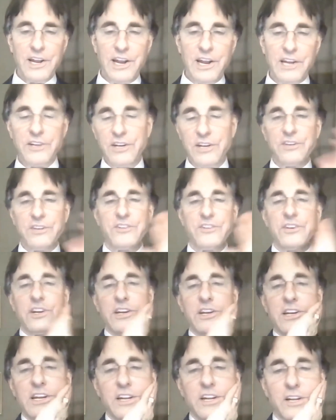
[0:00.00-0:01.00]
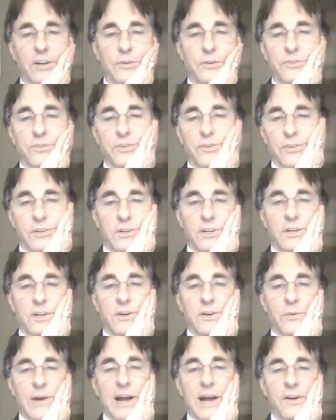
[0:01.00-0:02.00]
And, and, she, and he goes,
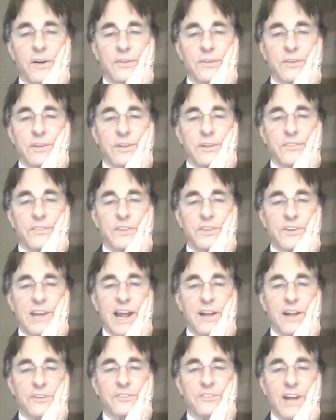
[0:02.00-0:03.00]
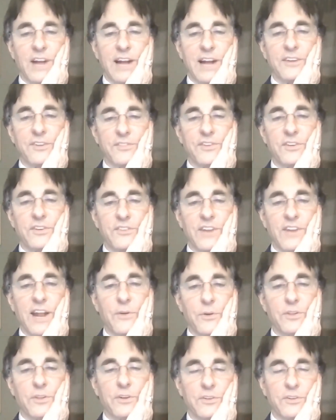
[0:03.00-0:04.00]
wow, the downsides if she
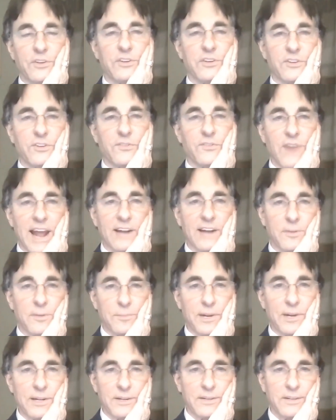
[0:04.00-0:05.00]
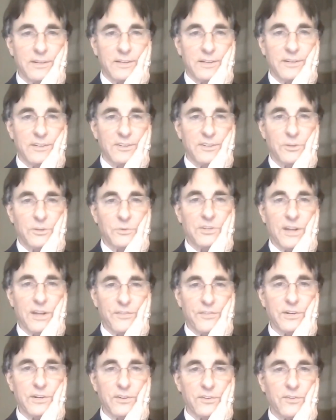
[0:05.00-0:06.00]
stayed with us, it distracted me. She was
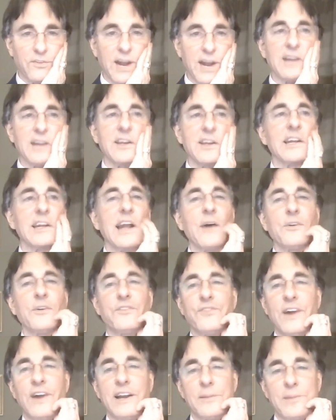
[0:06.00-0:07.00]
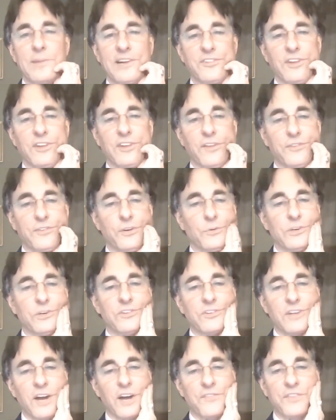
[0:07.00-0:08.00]
definitely distracting. And I was finding myself doing
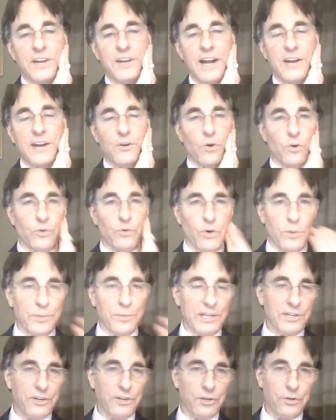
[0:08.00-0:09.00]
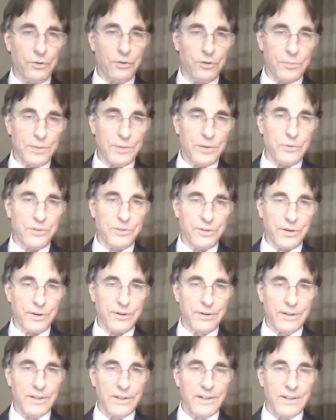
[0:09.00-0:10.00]
stuff that I don't normally do to be with her.